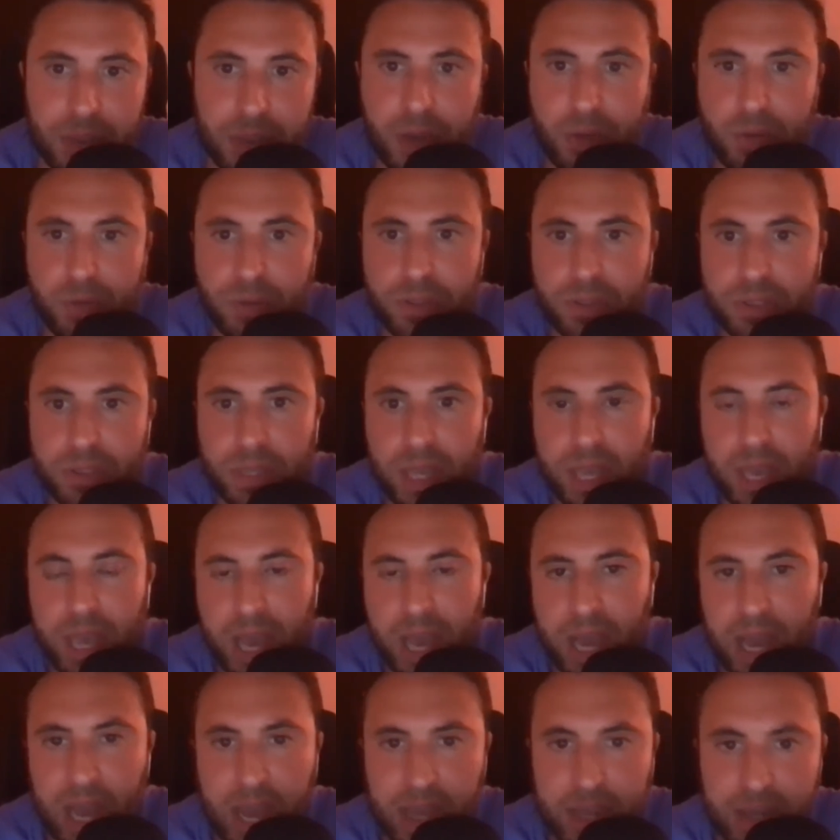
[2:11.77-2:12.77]
I
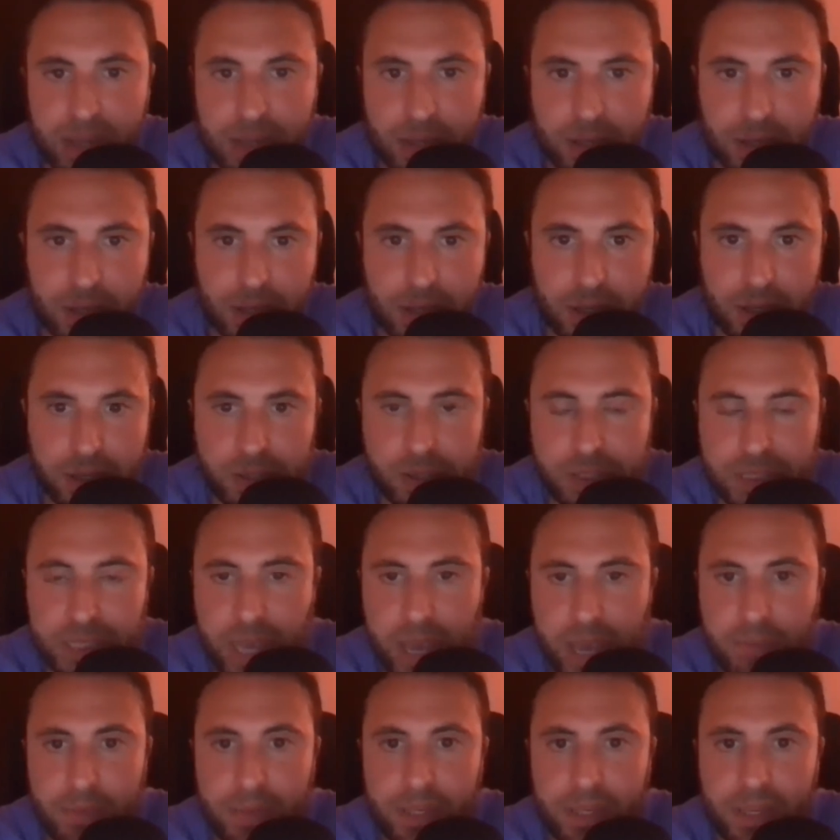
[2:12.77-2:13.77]
had
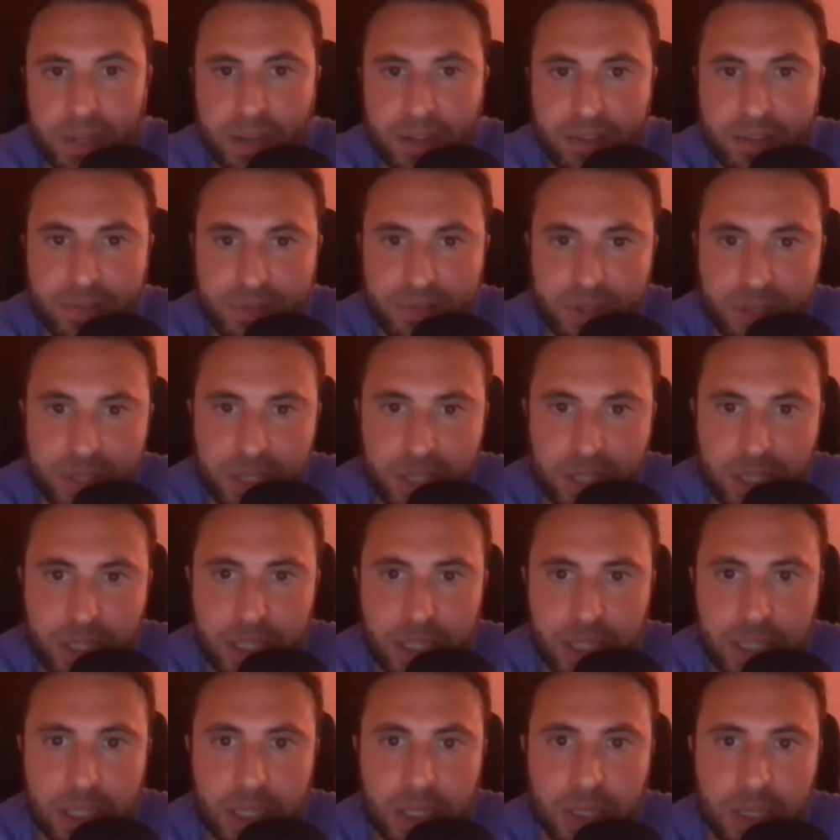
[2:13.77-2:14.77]
insomnia,
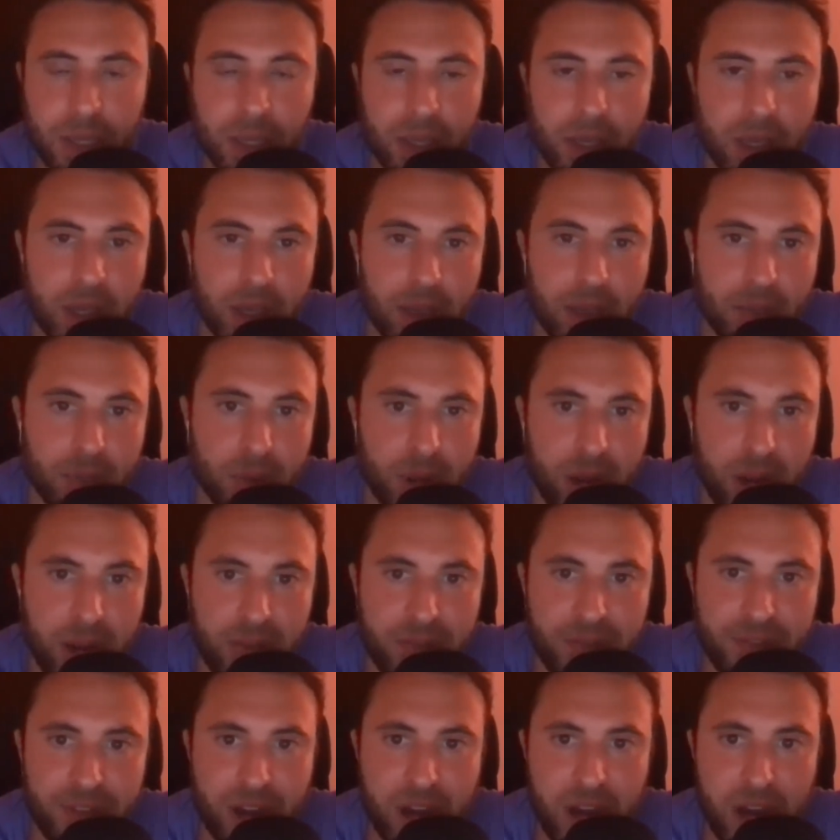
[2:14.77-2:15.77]
fatigue, brain
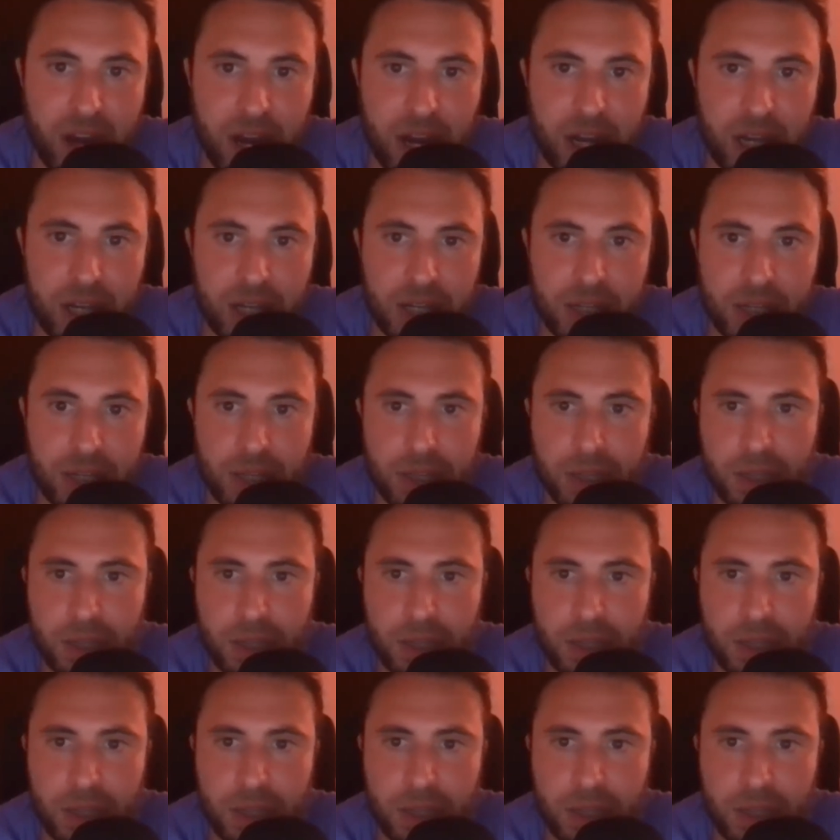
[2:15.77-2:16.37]
fog,